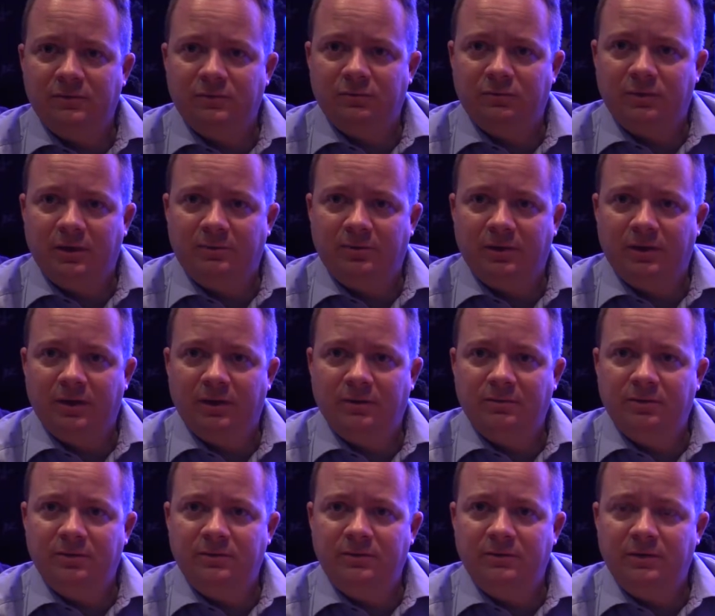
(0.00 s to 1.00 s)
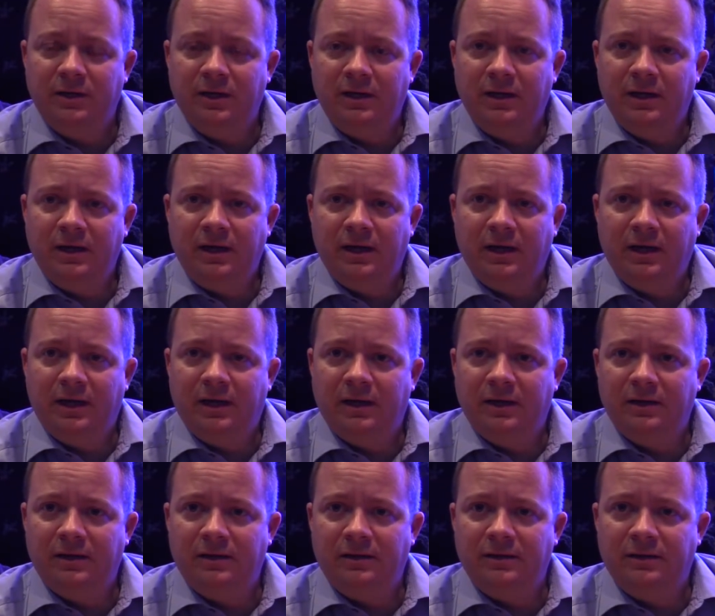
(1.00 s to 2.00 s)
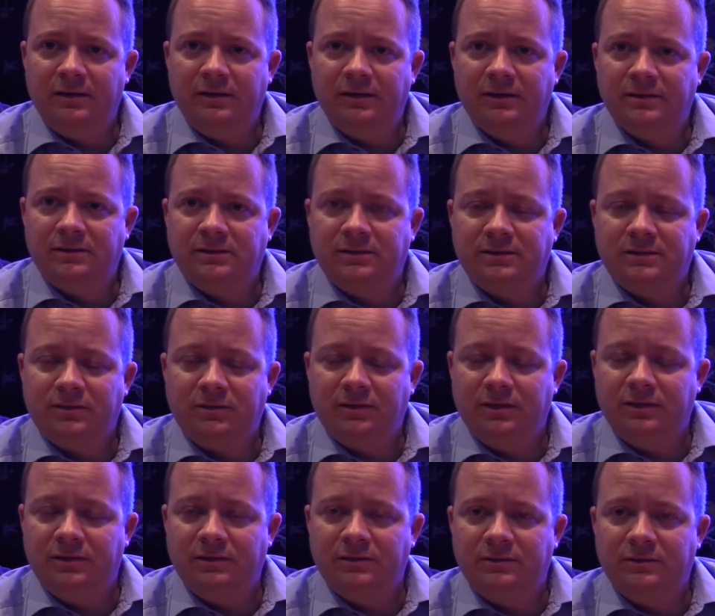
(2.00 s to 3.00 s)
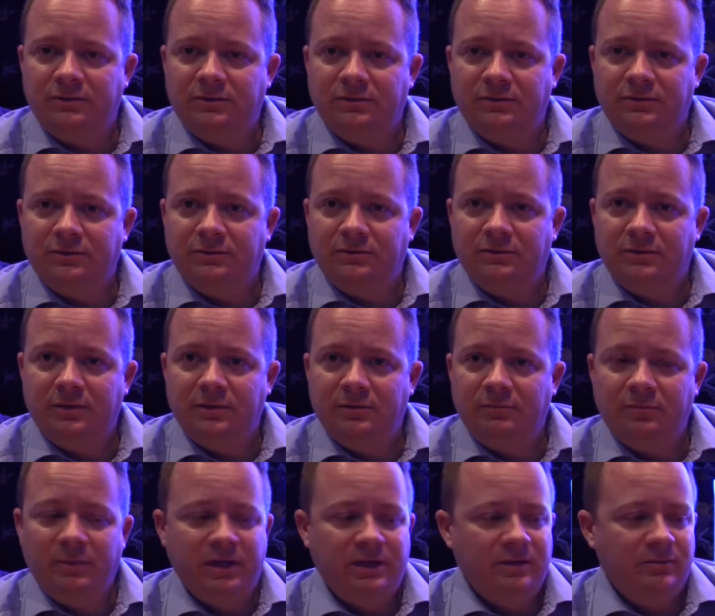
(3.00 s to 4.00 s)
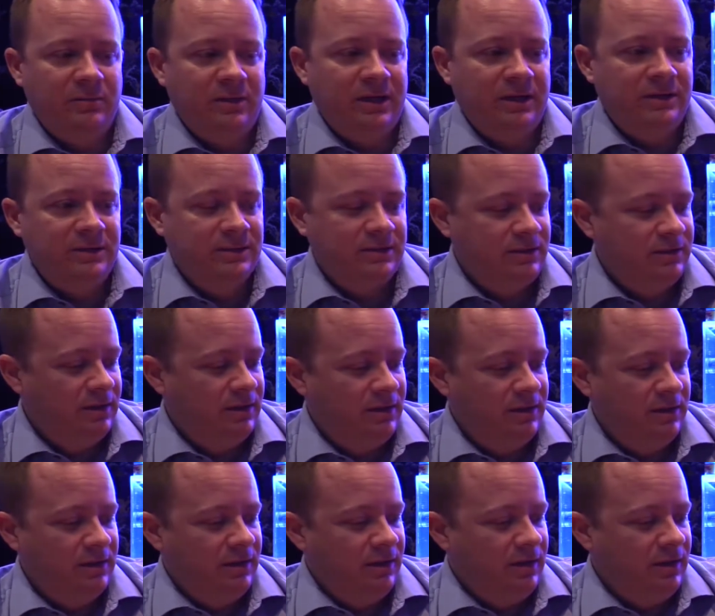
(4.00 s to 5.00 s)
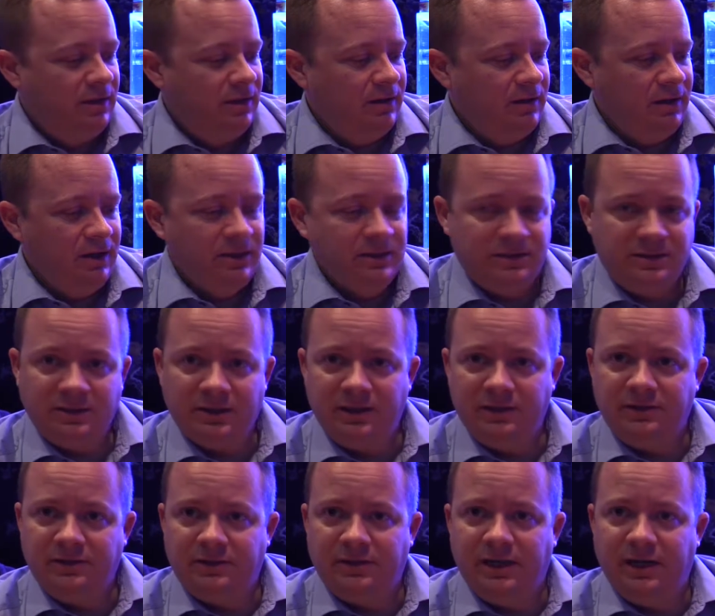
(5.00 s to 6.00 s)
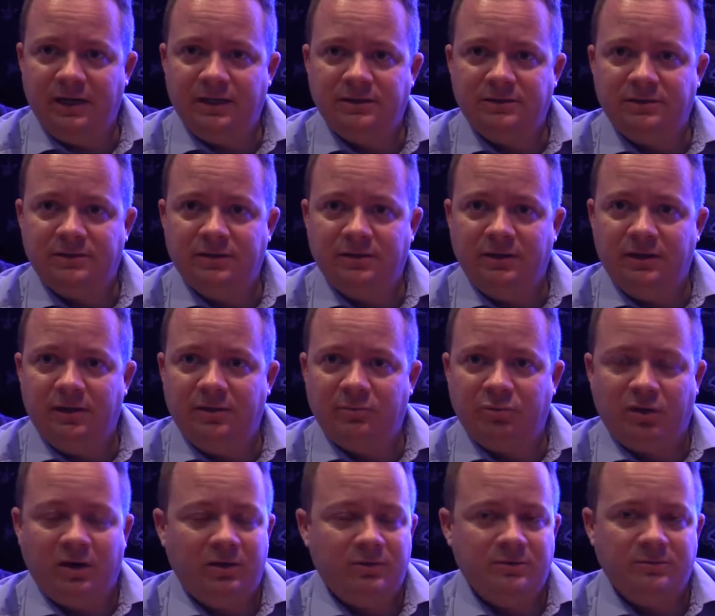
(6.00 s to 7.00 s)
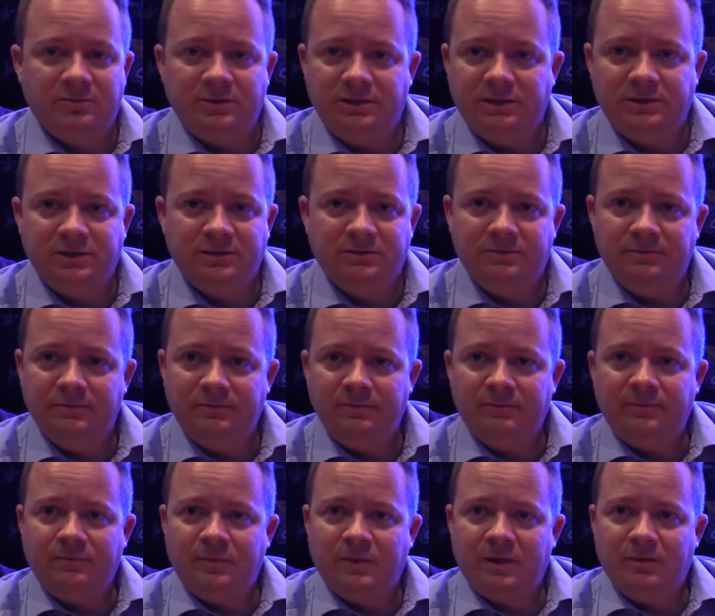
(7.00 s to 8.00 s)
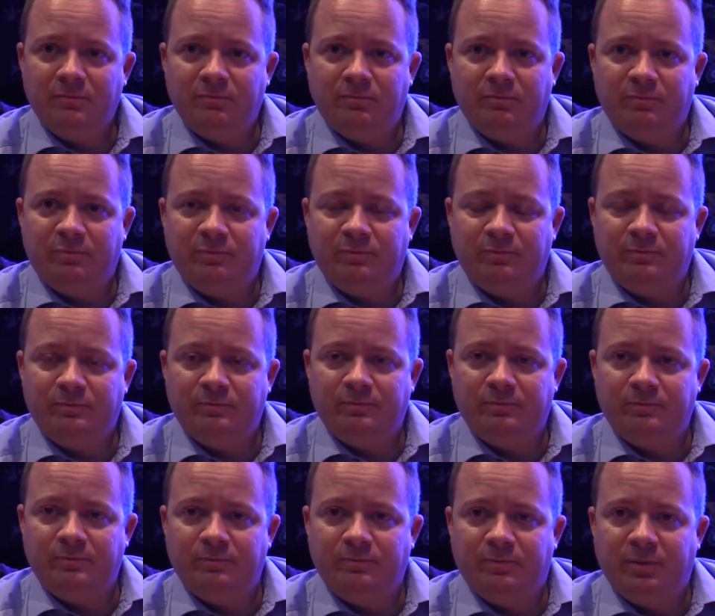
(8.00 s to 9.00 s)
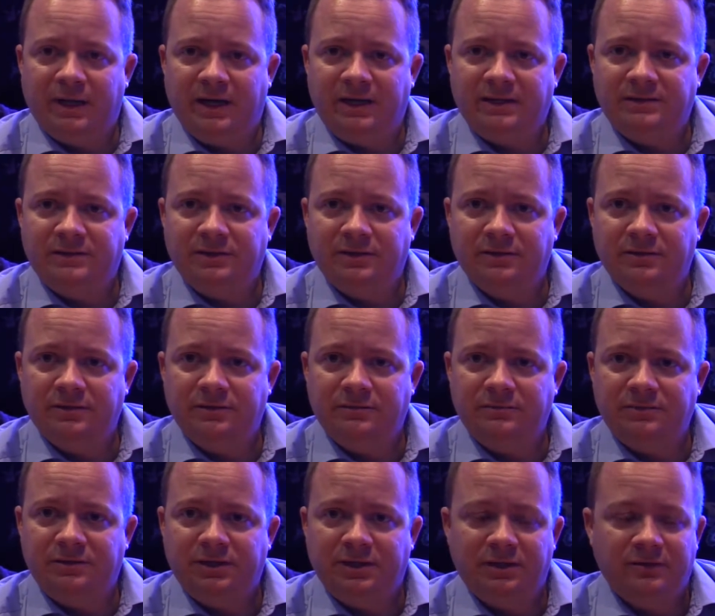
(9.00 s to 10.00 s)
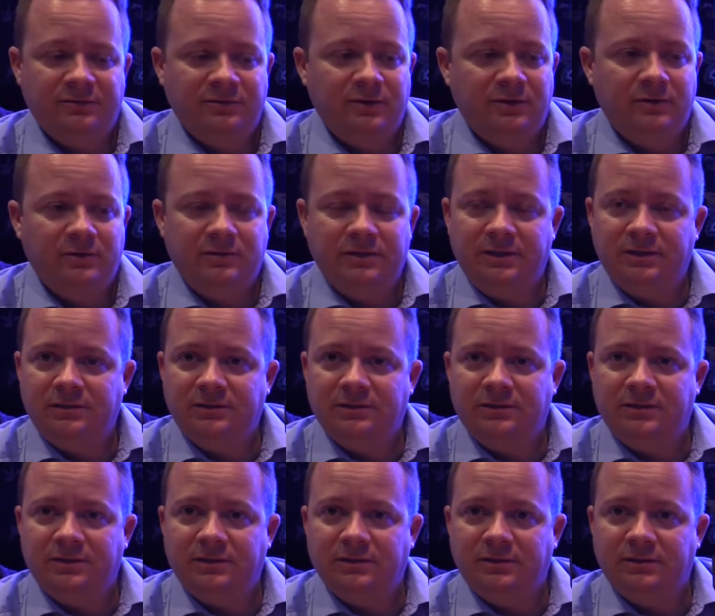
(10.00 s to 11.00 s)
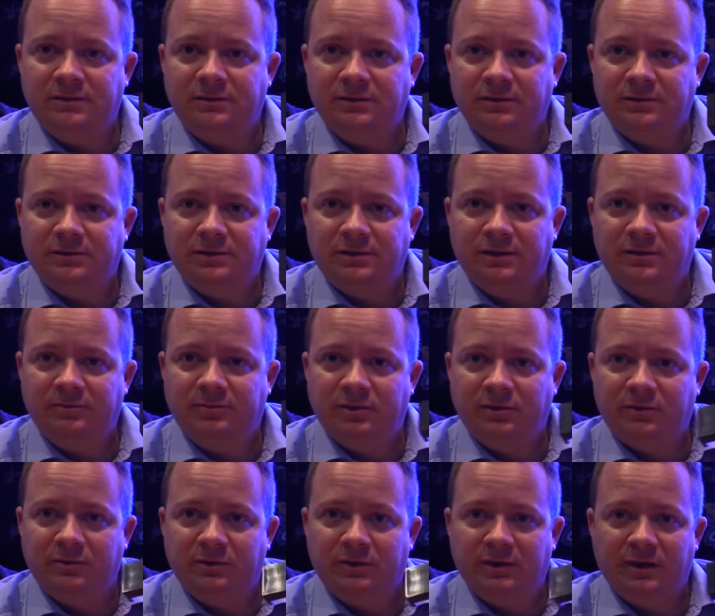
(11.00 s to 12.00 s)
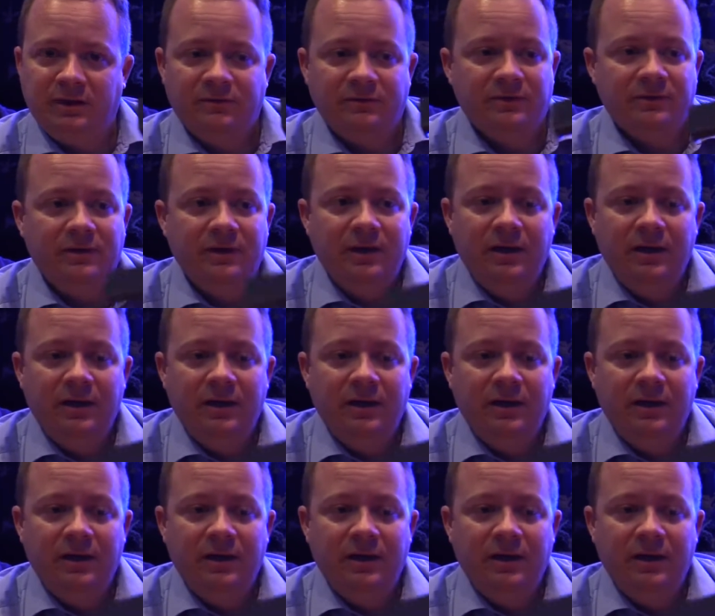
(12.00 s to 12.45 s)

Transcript: rubber elbow and it's going to make a mess inside your canister and probably just blast your GFO into your sump or wherever.